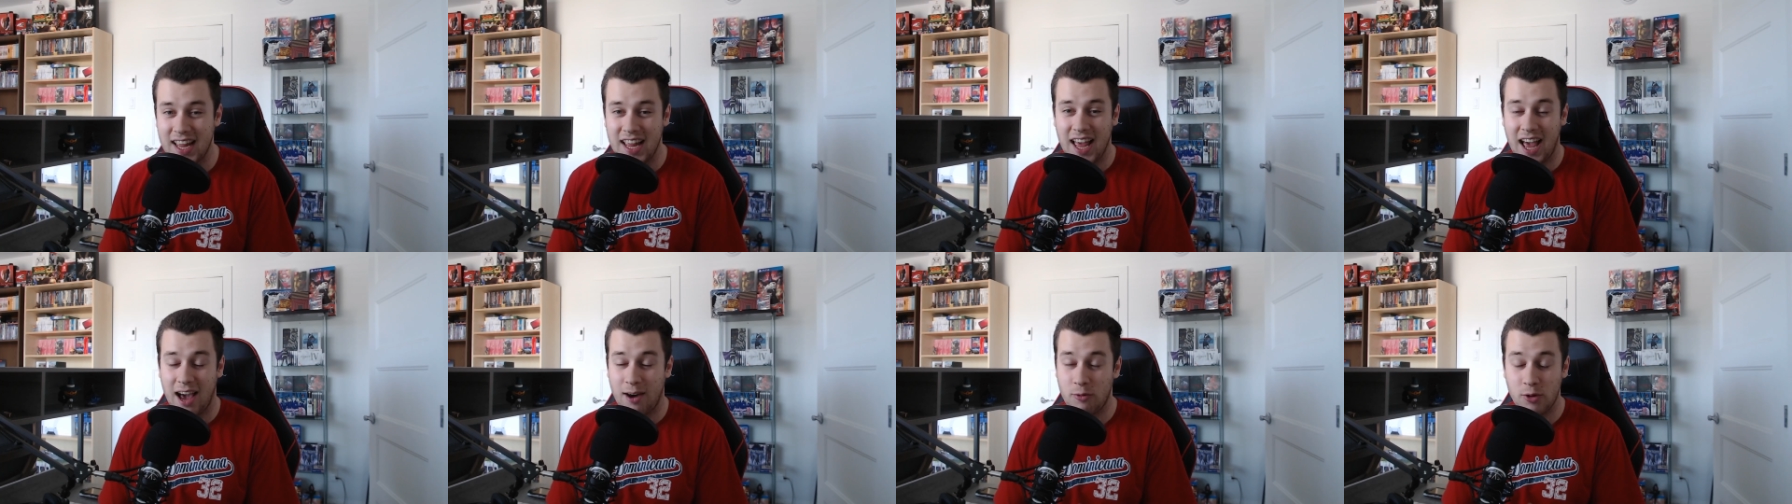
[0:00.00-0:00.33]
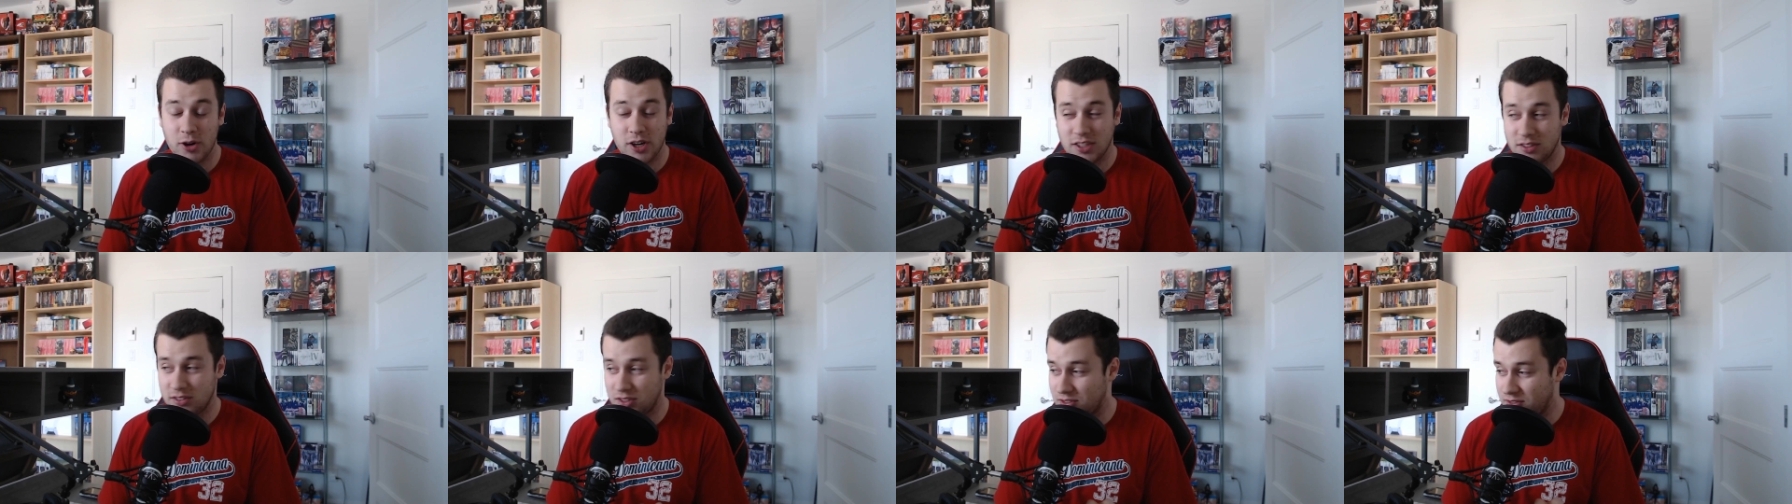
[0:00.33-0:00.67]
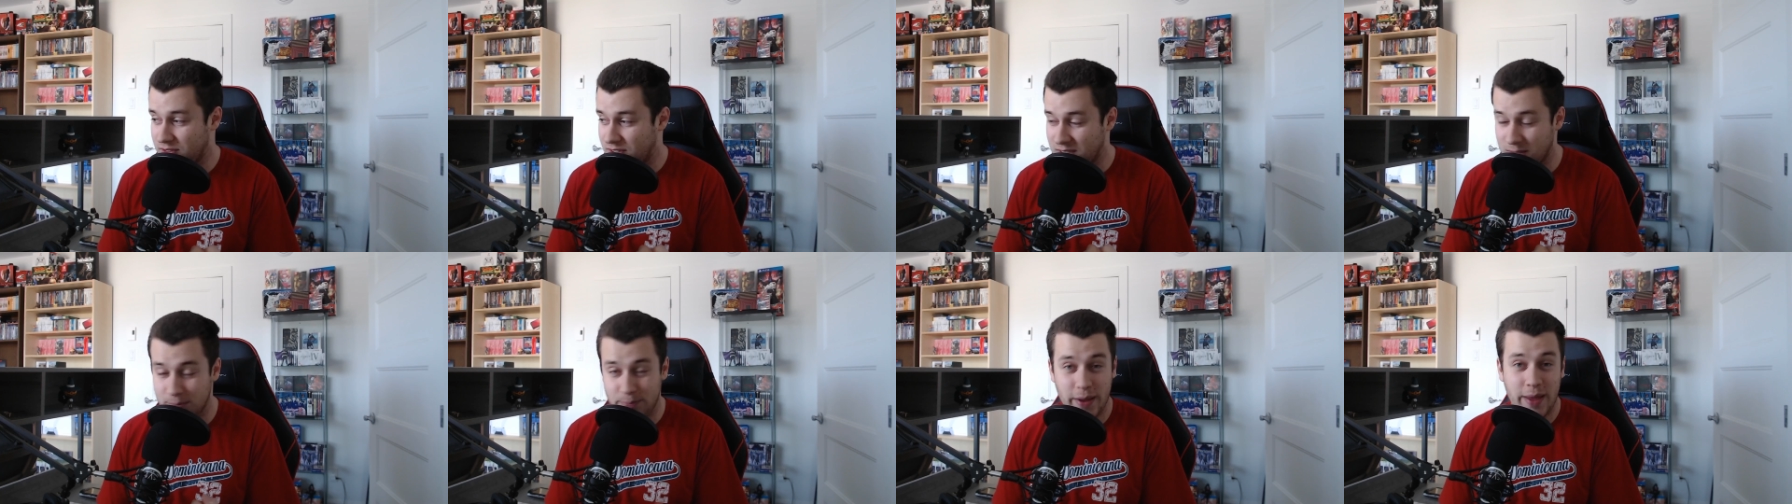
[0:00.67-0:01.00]
I want to
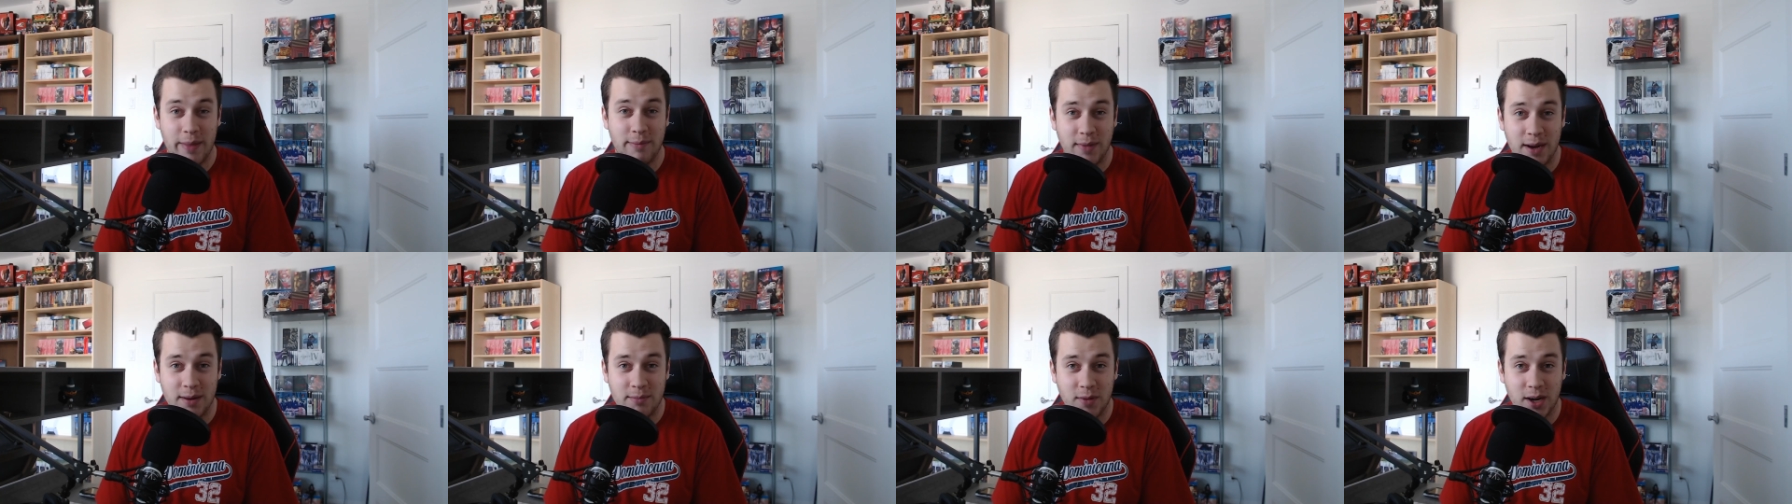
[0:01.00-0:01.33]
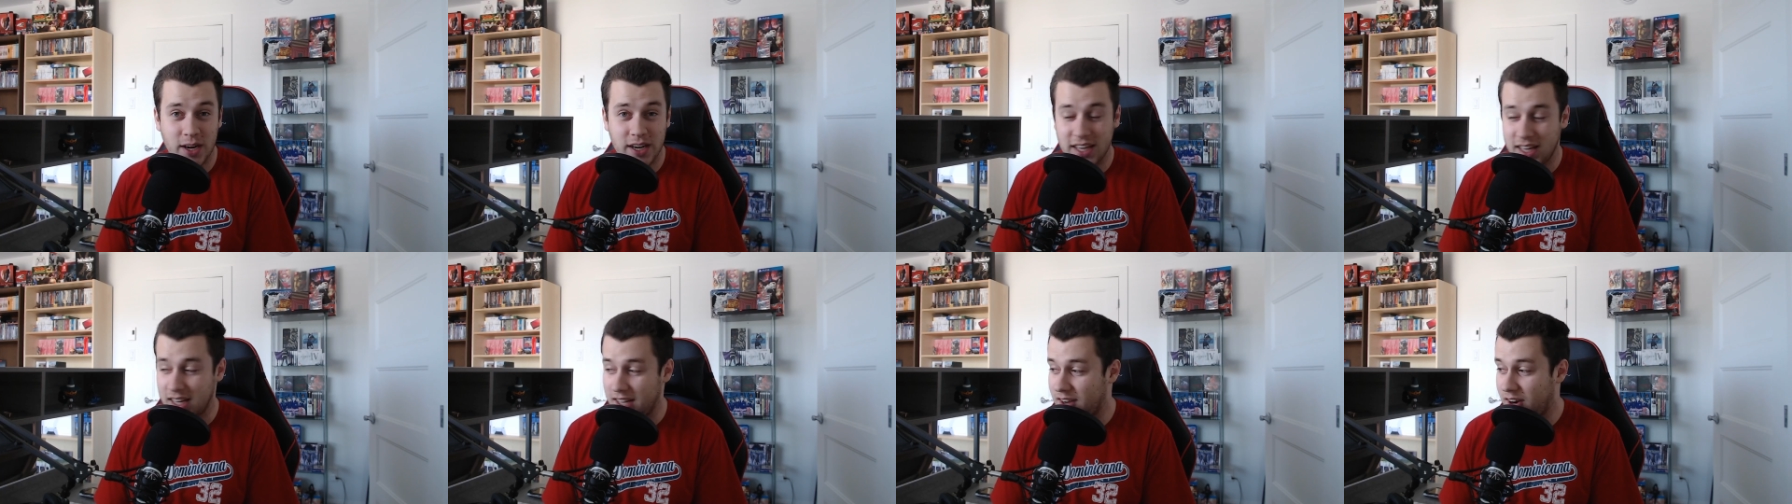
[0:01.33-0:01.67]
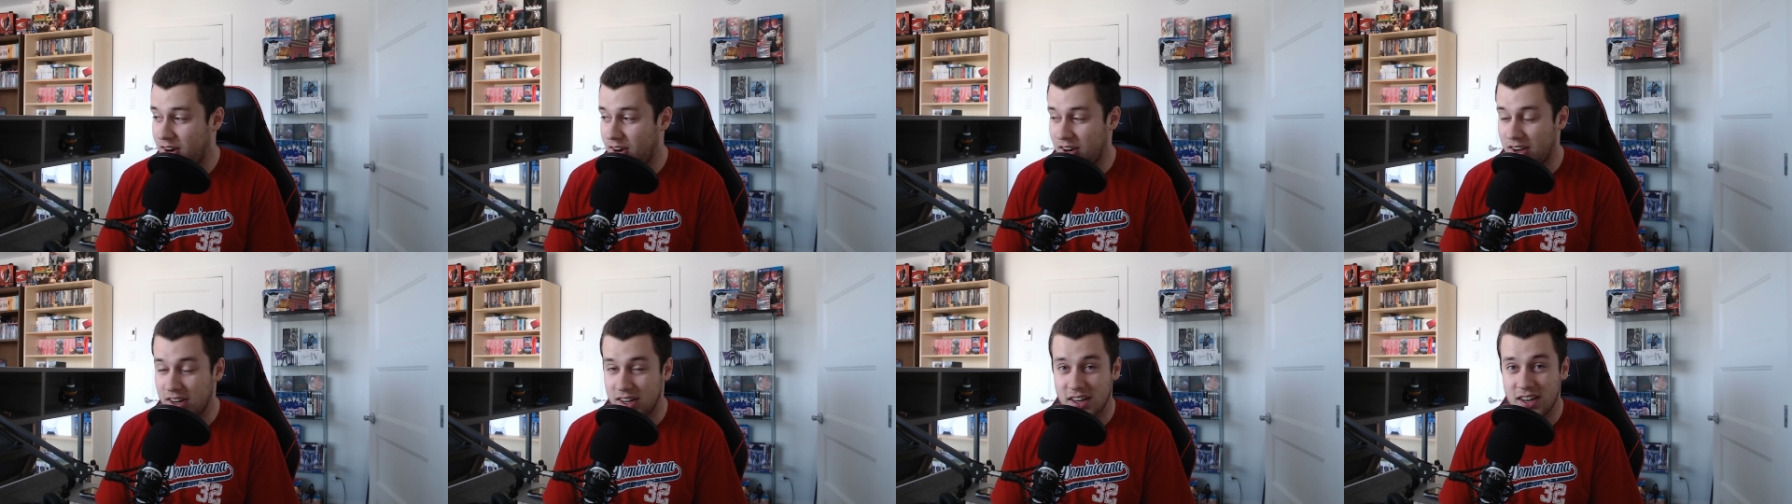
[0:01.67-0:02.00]
spend my money
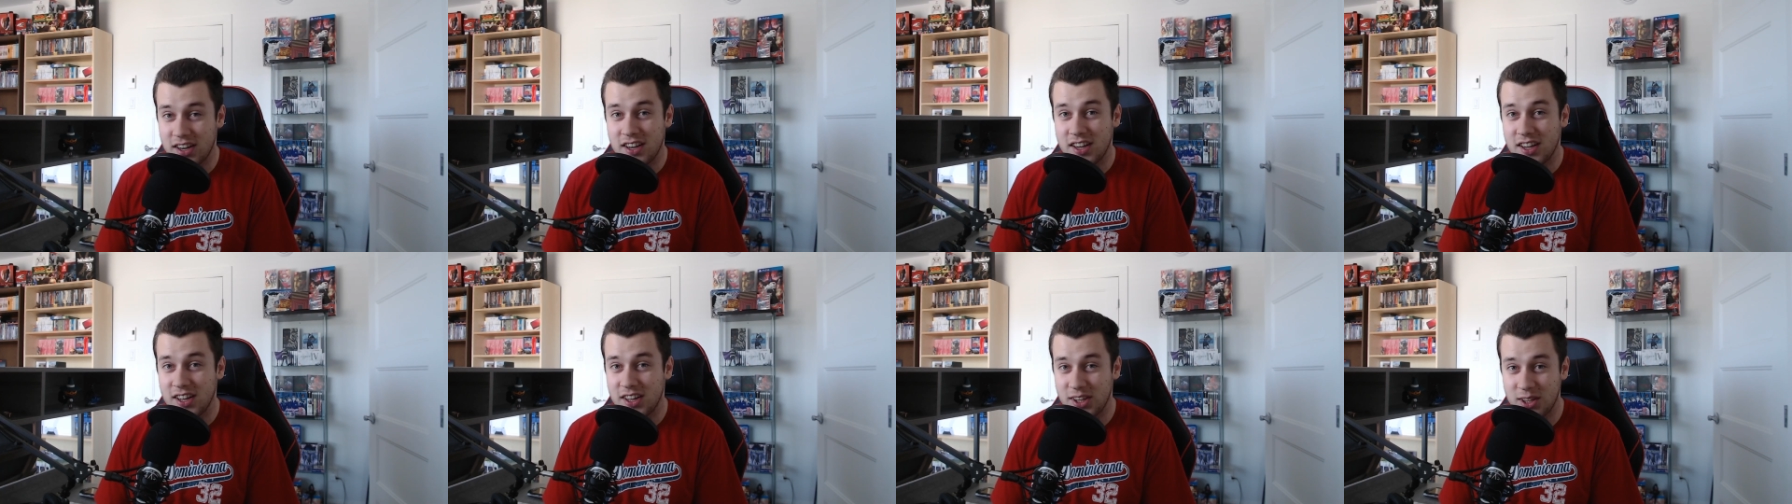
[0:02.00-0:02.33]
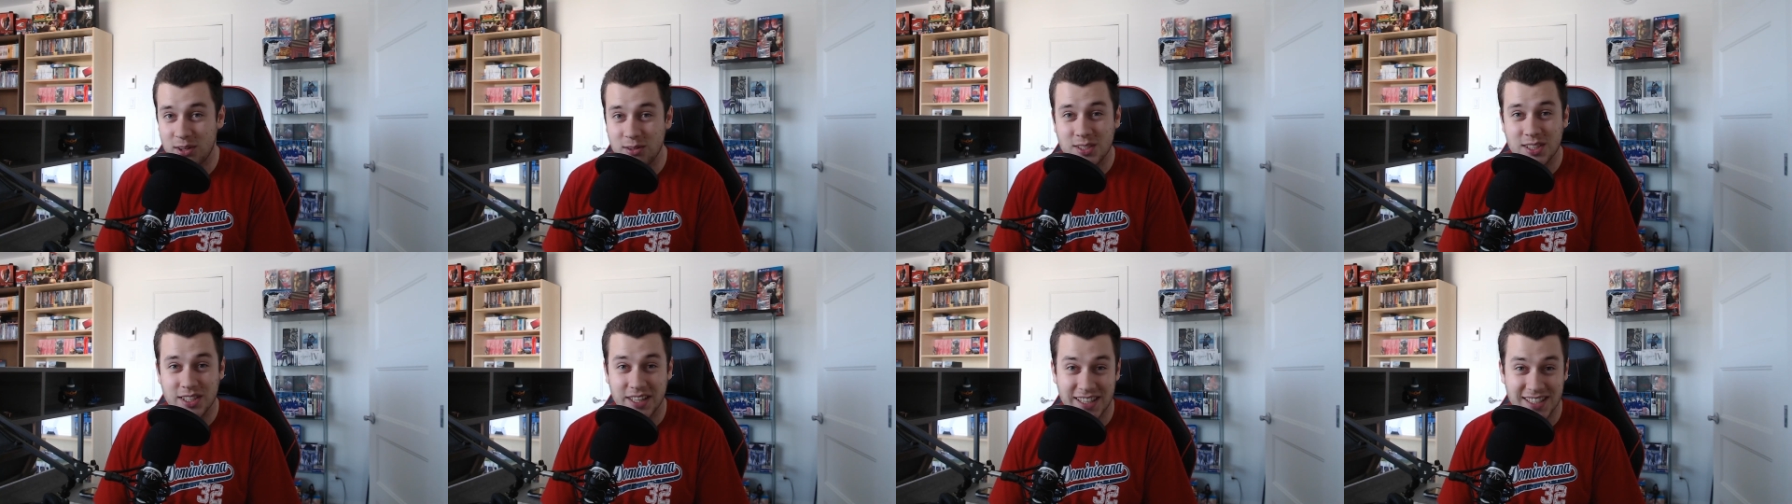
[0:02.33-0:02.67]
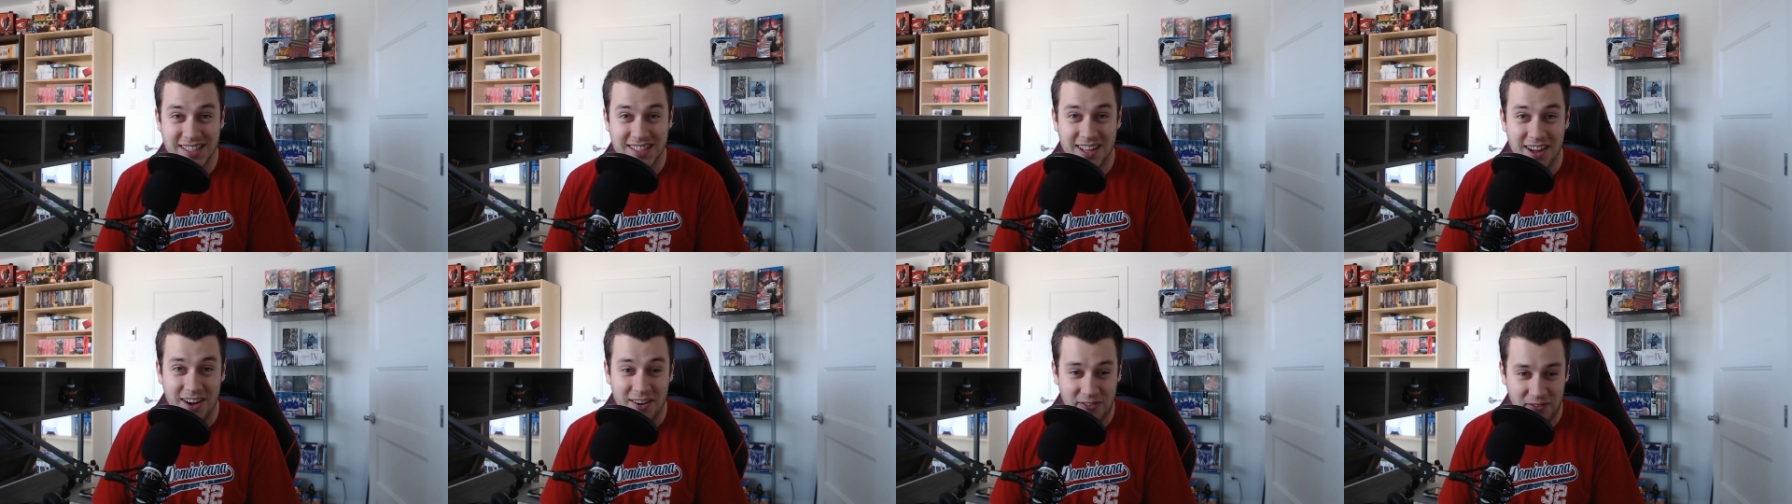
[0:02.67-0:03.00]
on useless
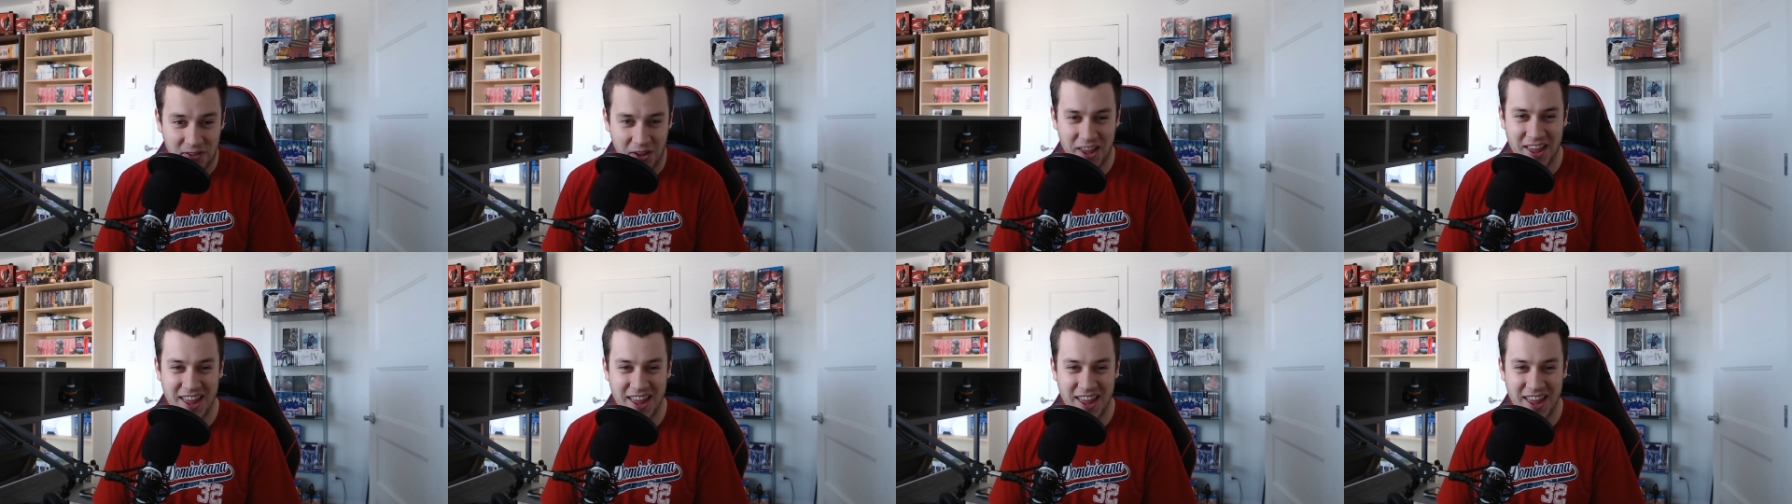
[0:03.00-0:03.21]
stuff.